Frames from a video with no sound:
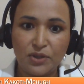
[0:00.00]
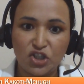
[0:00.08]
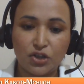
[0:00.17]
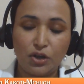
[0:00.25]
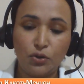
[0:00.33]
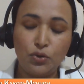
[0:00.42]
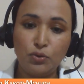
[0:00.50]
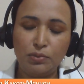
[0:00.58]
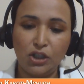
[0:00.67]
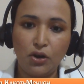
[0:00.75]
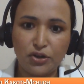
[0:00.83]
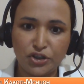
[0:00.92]
which who
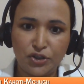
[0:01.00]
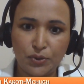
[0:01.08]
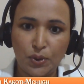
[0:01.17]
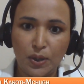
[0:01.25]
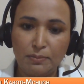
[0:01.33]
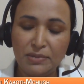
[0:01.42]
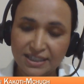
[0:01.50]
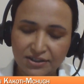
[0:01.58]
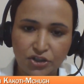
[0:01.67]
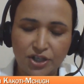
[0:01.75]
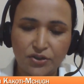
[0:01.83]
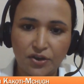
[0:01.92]
belong to
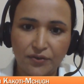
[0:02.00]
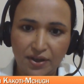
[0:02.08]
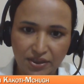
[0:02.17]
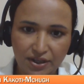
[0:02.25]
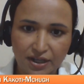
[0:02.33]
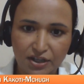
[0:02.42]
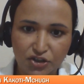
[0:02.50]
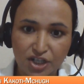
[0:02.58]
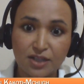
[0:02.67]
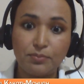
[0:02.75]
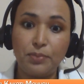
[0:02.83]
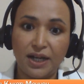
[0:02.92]
militaries of other
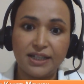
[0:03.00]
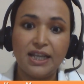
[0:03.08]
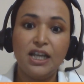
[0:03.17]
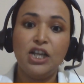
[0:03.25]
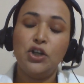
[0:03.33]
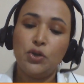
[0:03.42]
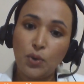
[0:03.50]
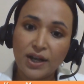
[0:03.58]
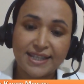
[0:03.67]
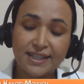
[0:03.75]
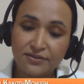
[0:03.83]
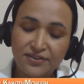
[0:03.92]
countries but who are
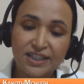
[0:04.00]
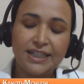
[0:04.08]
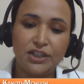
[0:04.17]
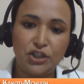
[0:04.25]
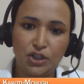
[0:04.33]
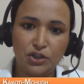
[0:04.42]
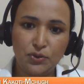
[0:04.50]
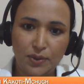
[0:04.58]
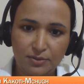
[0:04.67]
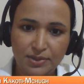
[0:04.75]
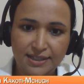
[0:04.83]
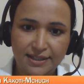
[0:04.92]
civilian
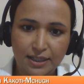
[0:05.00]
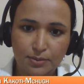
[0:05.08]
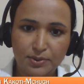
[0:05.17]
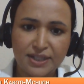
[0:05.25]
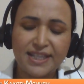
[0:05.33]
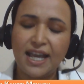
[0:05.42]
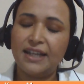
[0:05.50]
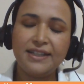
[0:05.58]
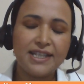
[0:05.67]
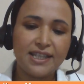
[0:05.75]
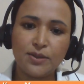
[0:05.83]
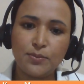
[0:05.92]
un peacekeepers and
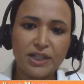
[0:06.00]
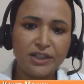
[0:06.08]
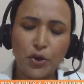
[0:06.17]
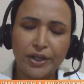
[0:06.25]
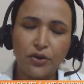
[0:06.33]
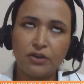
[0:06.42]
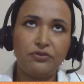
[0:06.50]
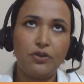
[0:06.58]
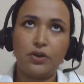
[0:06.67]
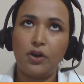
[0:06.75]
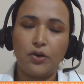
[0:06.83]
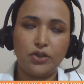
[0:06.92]
this has been going on for
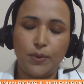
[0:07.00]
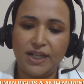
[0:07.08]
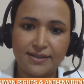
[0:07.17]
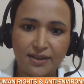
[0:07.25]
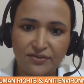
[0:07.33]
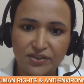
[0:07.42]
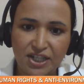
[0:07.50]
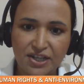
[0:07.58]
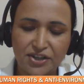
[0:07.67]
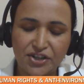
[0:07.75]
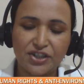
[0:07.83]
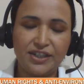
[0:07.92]
around 27
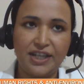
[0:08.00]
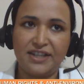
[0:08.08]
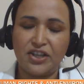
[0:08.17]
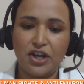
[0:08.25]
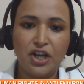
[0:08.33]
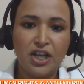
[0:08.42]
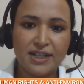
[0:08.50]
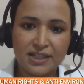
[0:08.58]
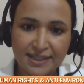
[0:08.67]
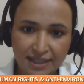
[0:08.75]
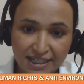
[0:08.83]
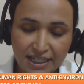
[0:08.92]
years there's a
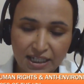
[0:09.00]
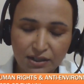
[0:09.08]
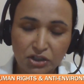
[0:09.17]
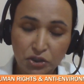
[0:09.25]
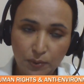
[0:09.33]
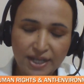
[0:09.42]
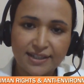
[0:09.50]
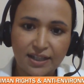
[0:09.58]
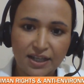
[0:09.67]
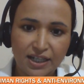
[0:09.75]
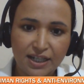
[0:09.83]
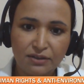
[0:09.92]
study un
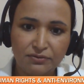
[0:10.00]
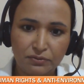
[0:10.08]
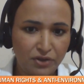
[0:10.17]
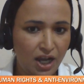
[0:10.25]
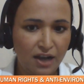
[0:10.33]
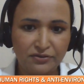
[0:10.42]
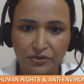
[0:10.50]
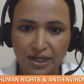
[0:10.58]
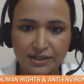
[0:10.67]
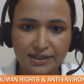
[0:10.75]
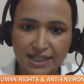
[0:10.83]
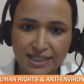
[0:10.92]
study I've
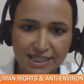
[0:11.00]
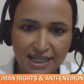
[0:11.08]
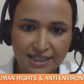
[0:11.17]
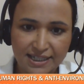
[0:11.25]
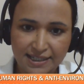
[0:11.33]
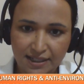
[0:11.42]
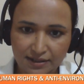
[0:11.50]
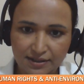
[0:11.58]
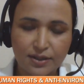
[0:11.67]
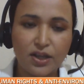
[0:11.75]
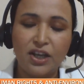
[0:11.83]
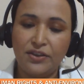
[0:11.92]
read
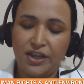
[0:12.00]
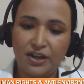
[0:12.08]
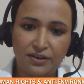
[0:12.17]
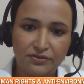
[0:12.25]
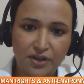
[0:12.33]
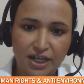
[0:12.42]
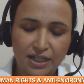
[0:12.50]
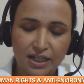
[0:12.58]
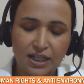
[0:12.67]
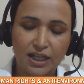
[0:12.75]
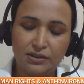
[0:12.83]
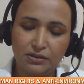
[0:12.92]
1996. Then I've read
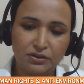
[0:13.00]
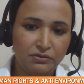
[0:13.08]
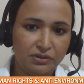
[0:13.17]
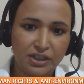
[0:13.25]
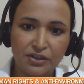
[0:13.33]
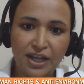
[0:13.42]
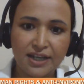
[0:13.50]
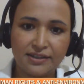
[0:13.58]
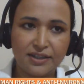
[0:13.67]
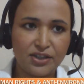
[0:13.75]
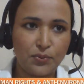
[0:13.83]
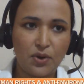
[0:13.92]
uh, the
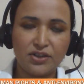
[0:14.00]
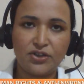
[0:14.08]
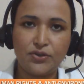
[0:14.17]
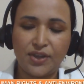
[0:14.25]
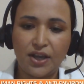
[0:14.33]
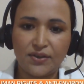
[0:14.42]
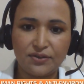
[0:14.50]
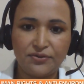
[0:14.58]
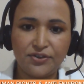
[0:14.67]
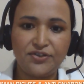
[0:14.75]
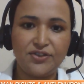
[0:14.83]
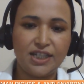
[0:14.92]
latest ones
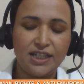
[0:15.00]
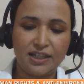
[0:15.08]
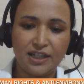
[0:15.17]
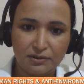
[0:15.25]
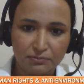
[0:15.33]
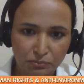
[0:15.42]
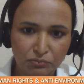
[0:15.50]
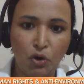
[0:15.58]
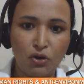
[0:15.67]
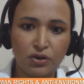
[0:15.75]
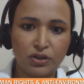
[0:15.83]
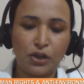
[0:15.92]
2015 and
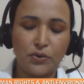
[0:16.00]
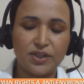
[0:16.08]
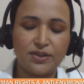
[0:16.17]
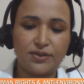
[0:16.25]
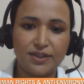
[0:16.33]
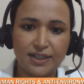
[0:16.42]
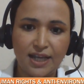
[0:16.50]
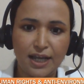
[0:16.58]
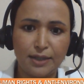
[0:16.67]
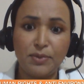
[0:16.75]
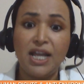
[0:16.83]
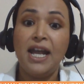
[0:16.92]
more closer to the
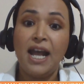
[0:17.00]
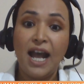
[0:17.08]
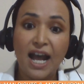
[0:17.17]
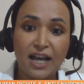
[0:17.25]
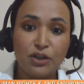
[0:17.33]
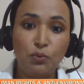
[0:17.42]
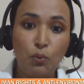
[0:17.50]
time and